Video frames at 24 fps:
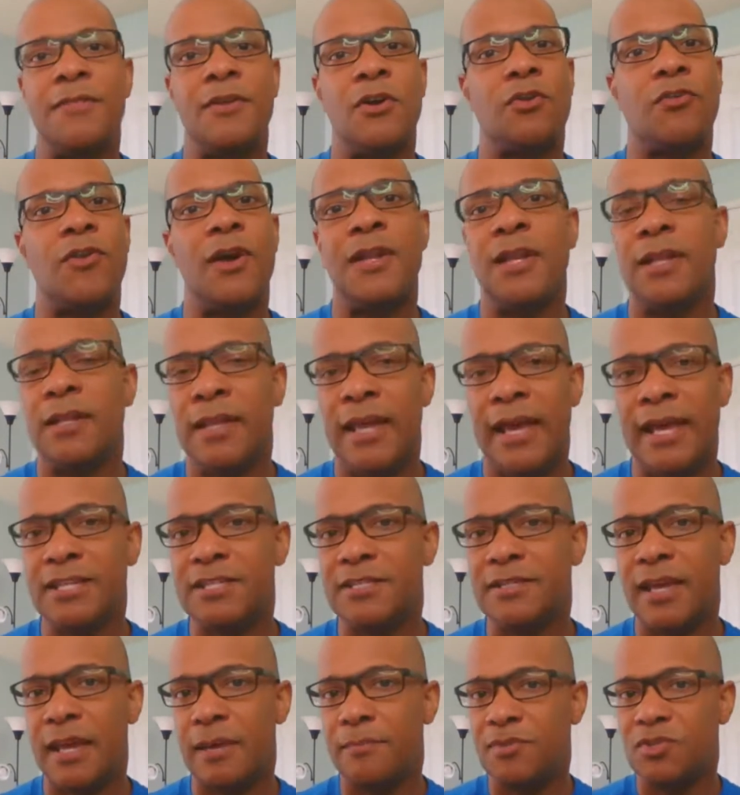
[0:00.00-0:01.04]
and their credit
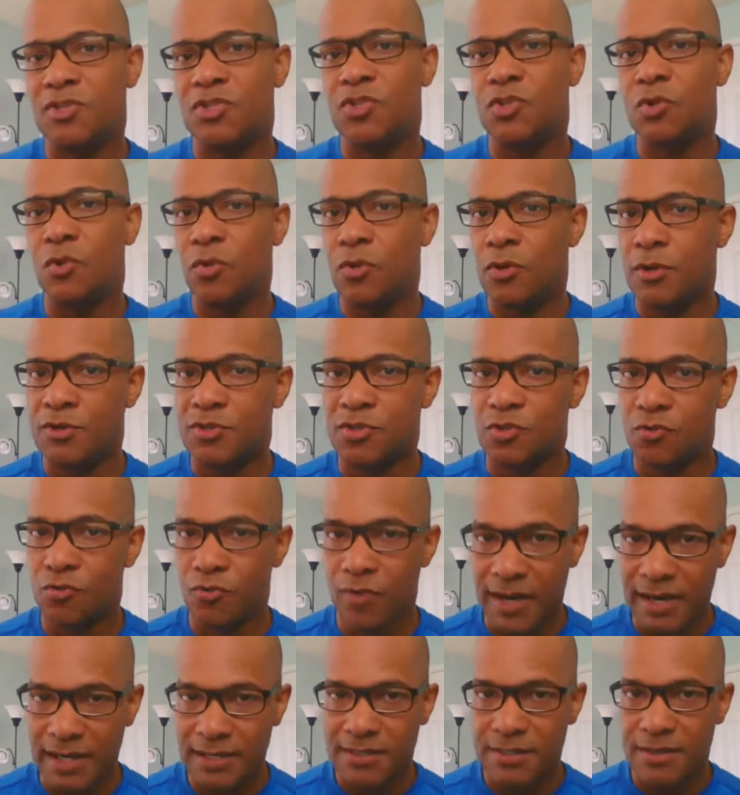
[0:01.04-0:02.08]
landscape still looks
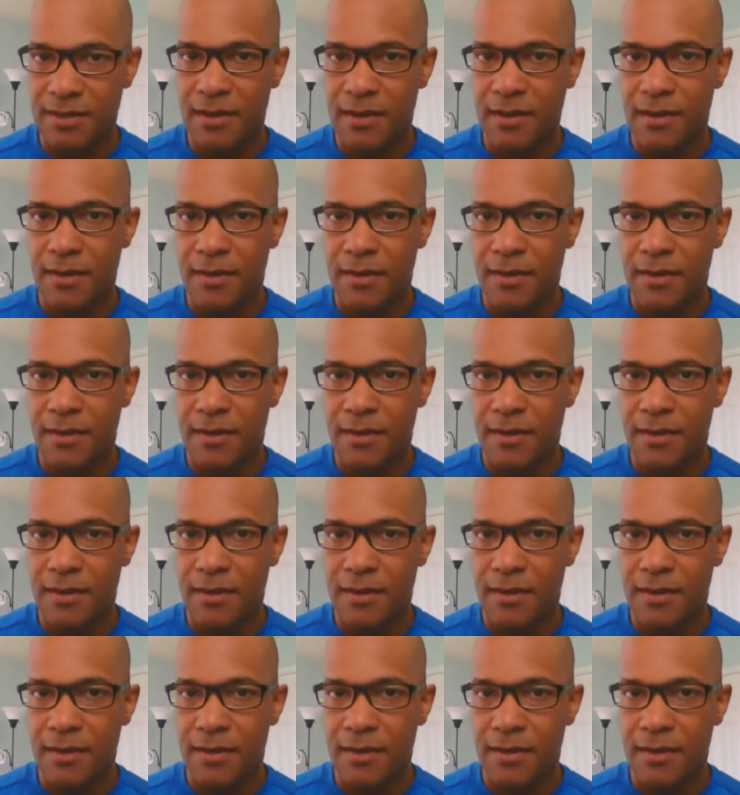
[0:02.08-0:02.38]
great.